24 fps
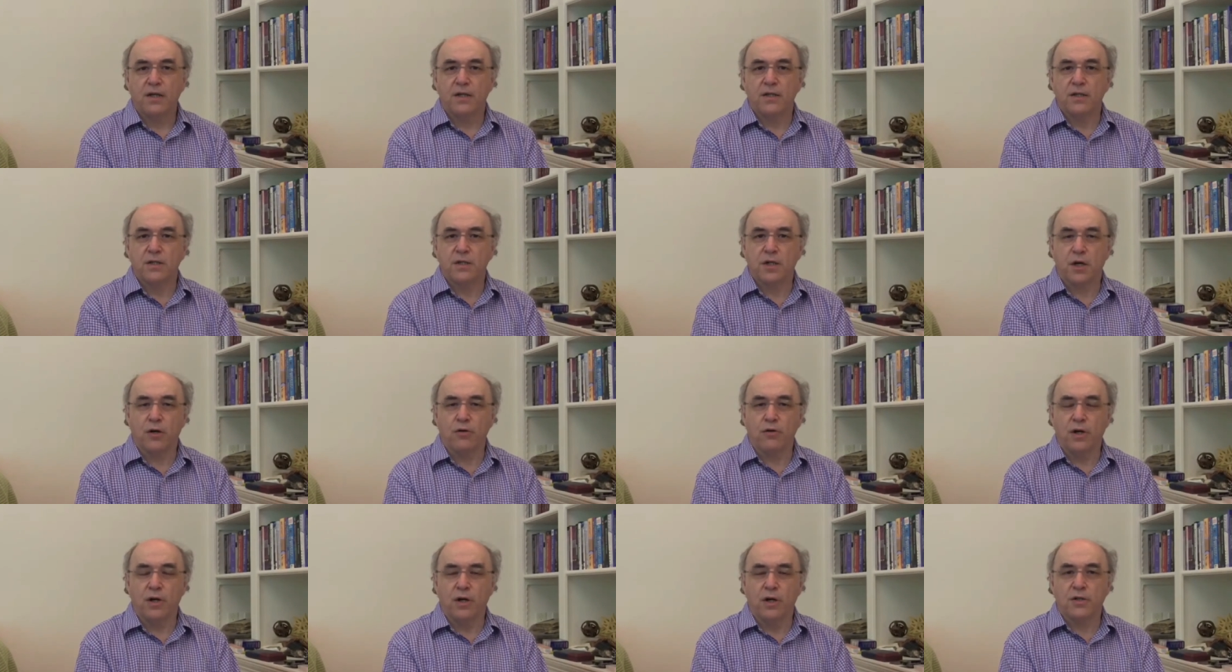
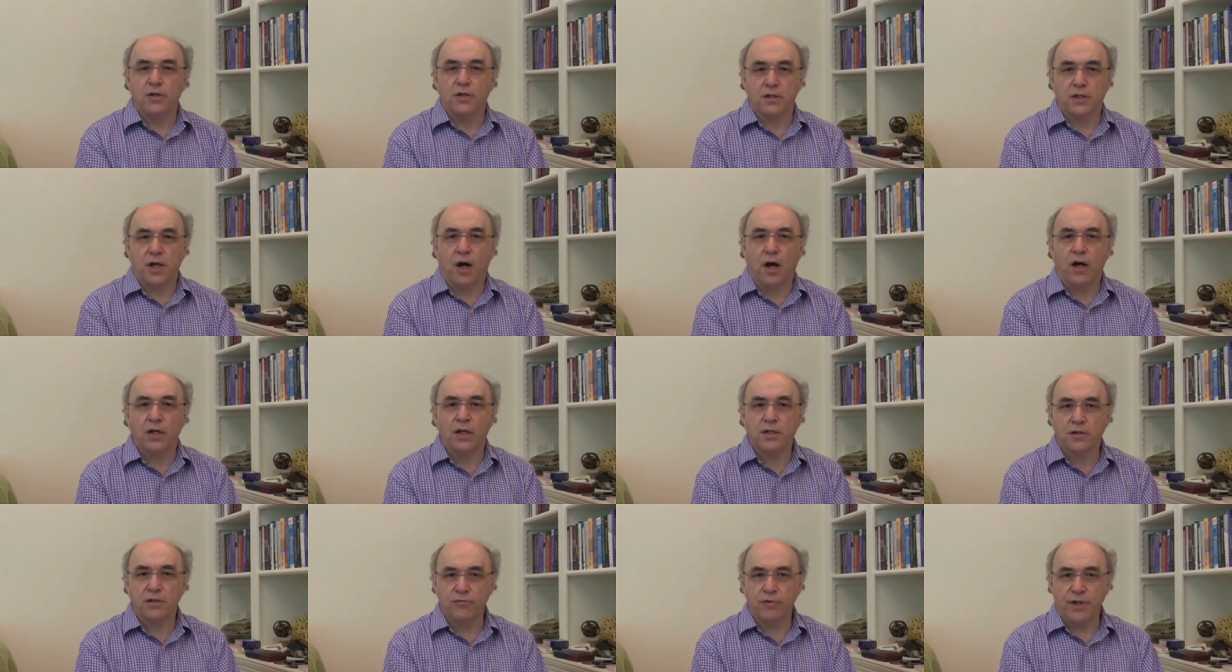So it's
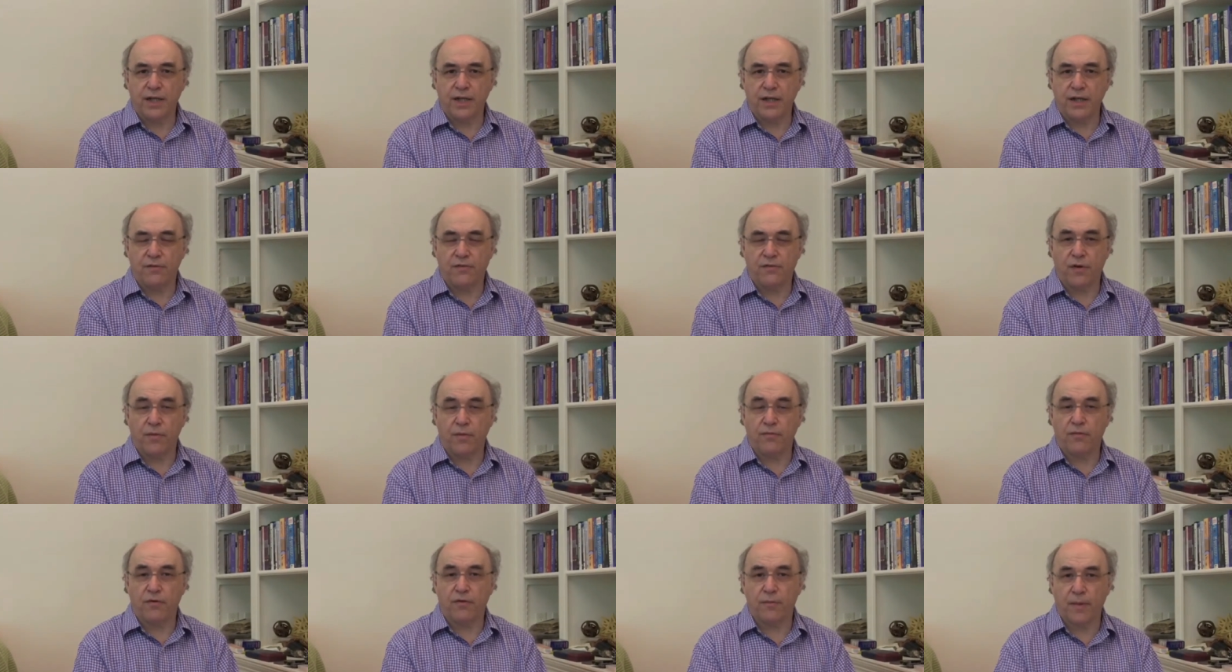hard to read
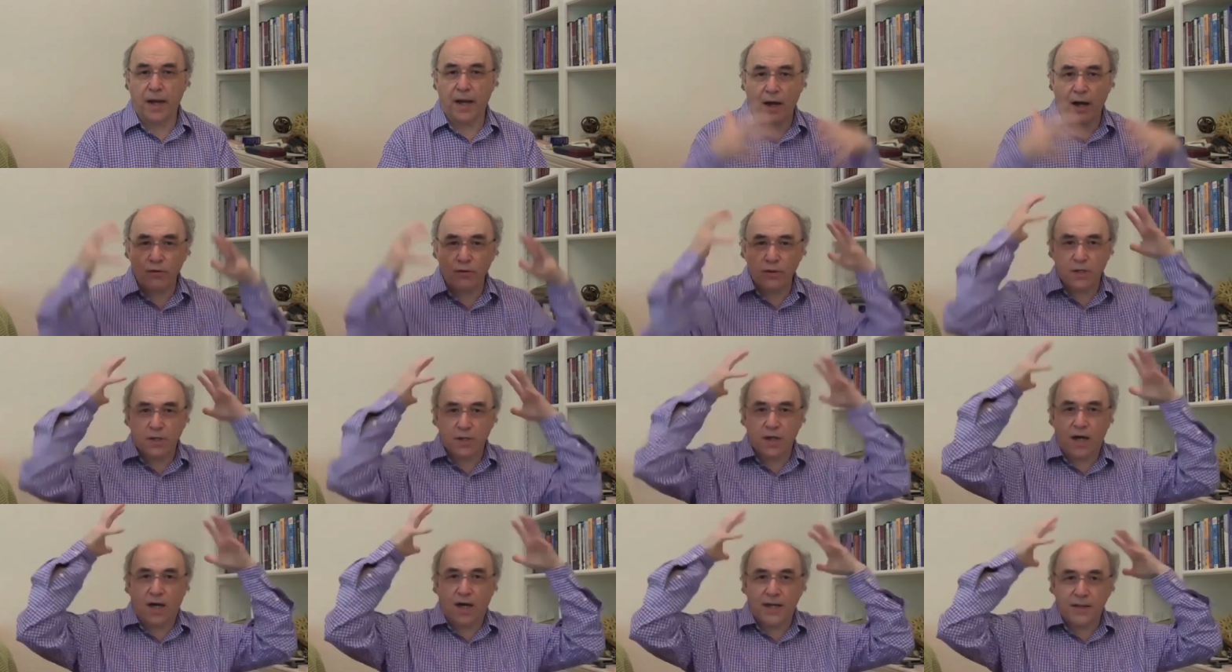from
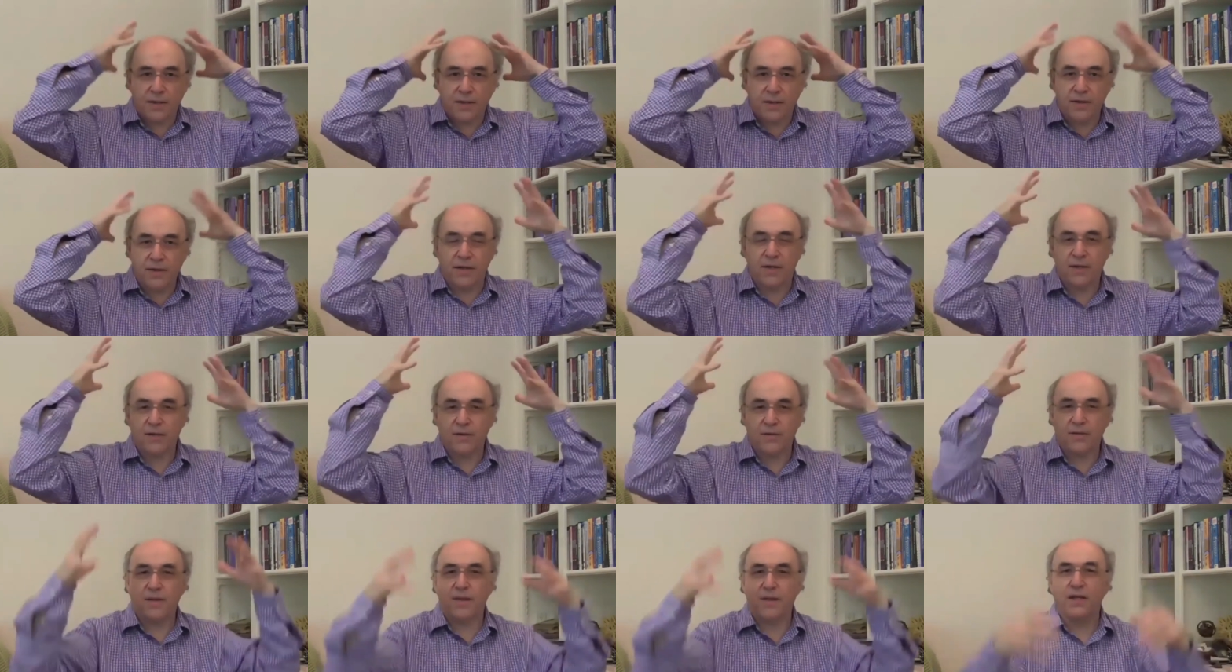outside
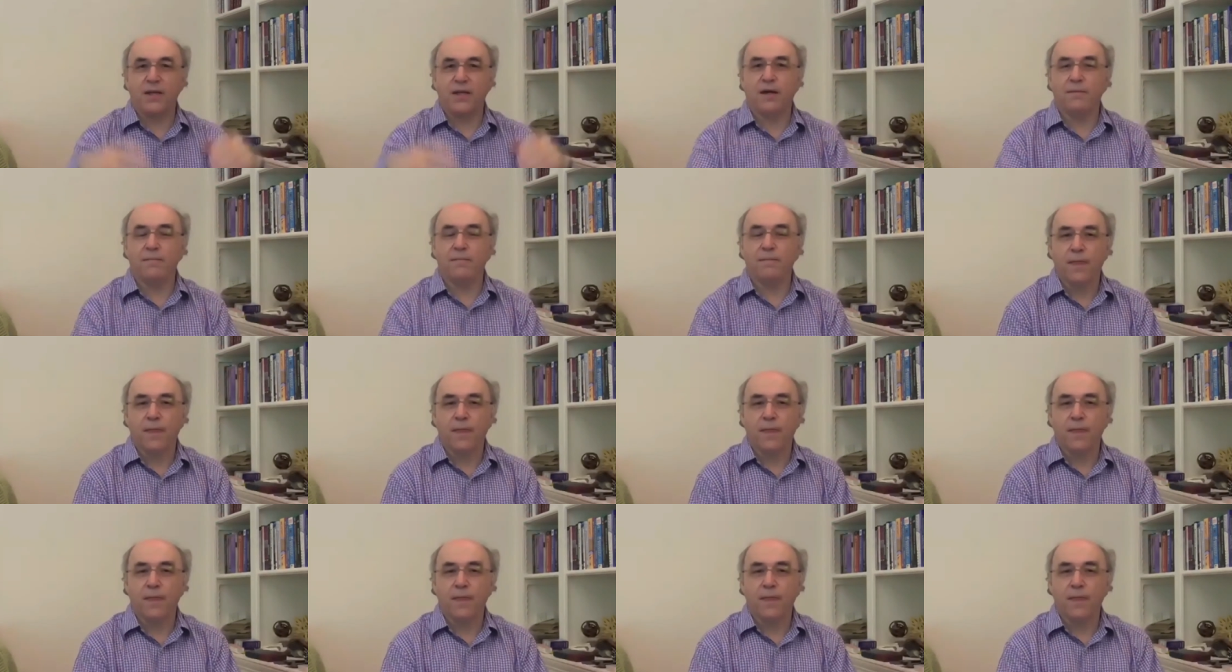you